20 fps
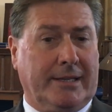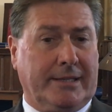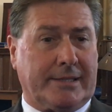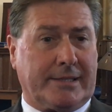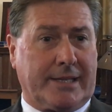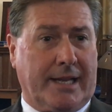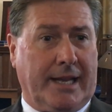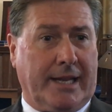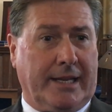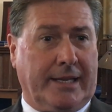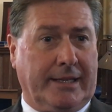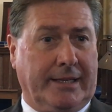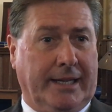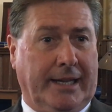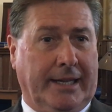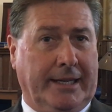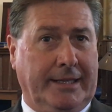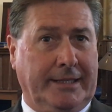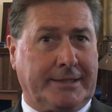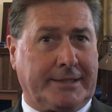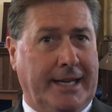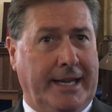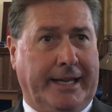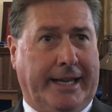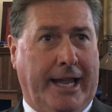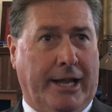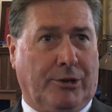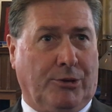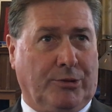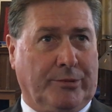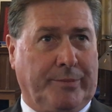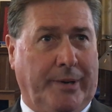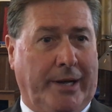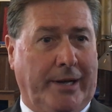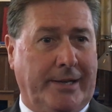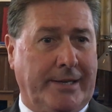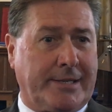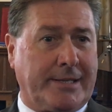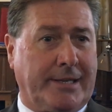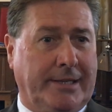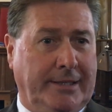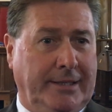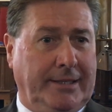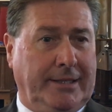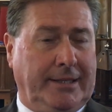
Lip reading: saying our goodbyes